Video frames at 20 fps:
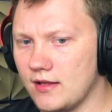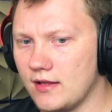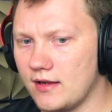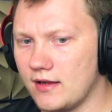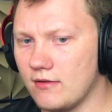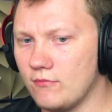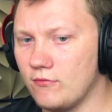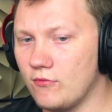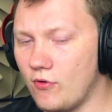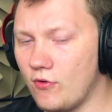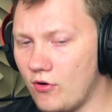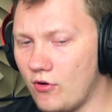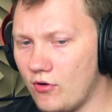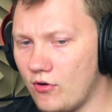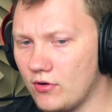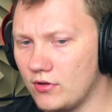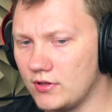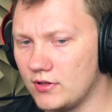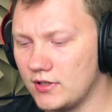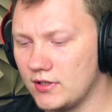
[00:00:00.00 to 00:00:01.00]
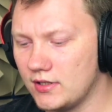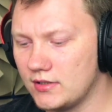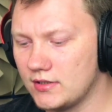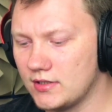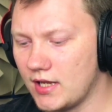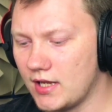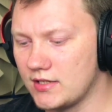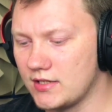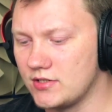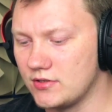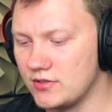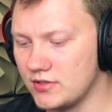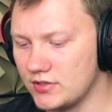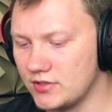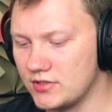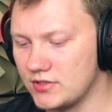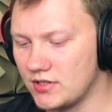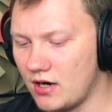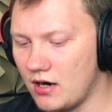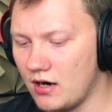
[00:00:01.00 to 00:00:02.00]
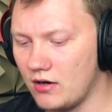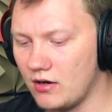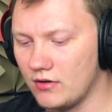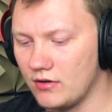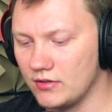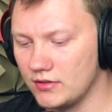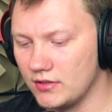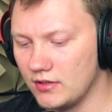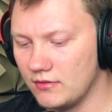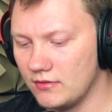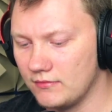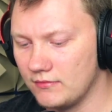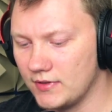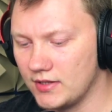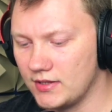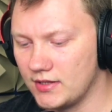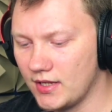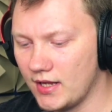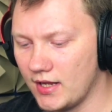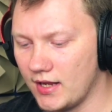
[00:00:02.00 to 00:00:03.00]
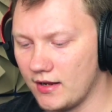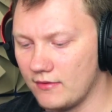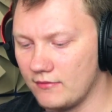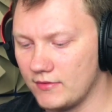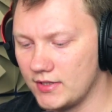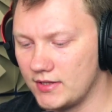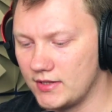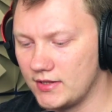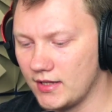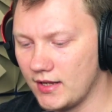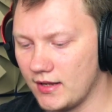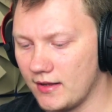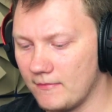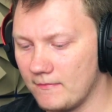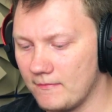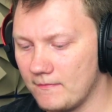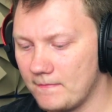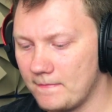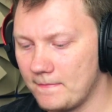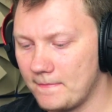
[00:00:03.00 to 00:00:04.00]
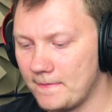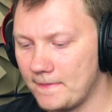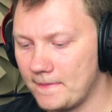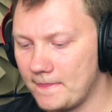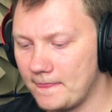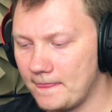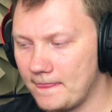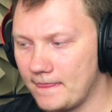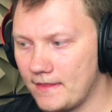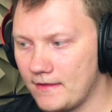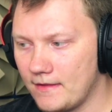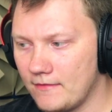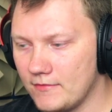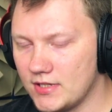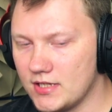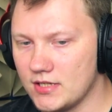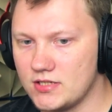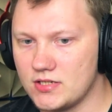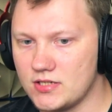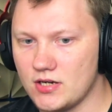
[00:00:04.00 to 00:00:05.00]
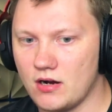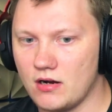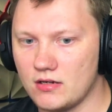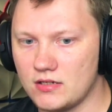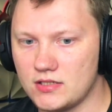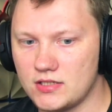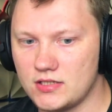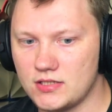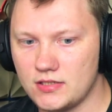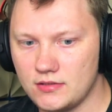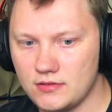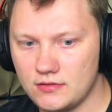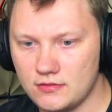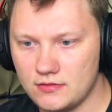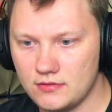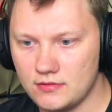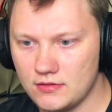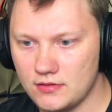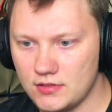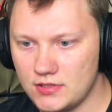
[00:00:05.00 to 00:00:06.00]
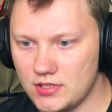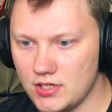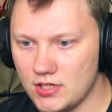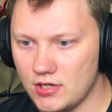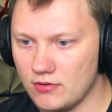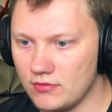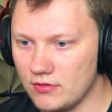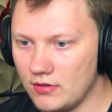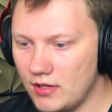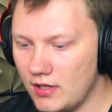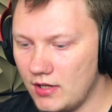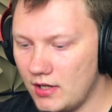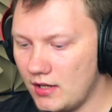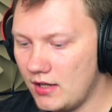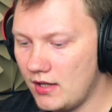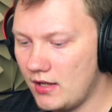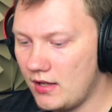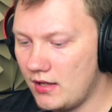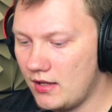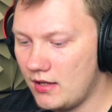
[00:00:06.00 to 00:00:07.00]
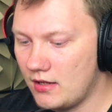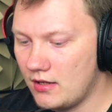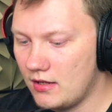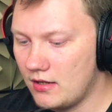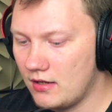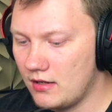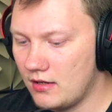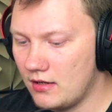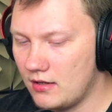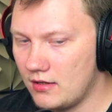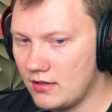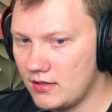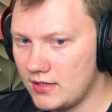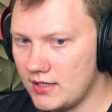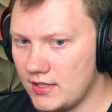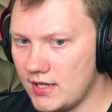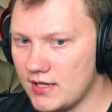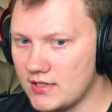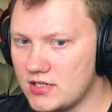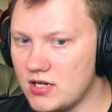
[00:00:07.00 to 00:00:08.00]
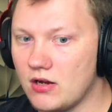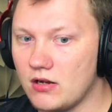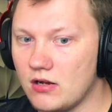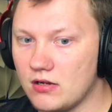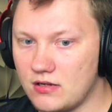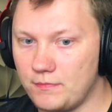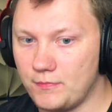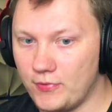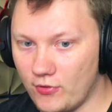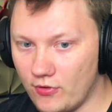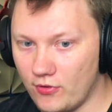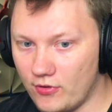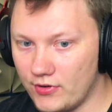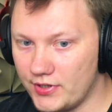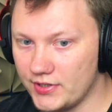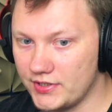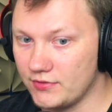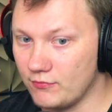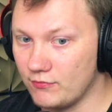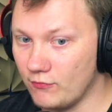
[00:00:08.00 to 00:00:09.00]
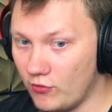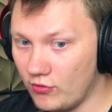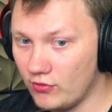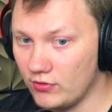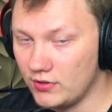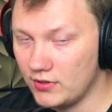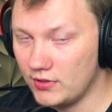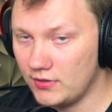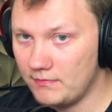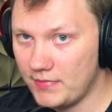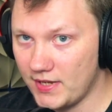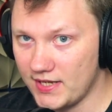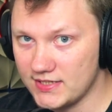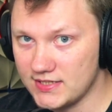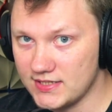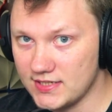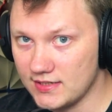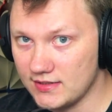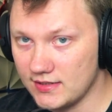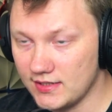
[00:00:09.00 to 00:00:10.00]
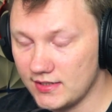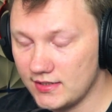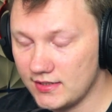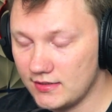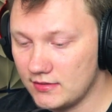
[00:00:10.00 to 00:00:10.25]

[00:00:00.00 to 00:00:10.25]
a wall that you could draw on with the chalks. So yeah, chalkboard wall basically.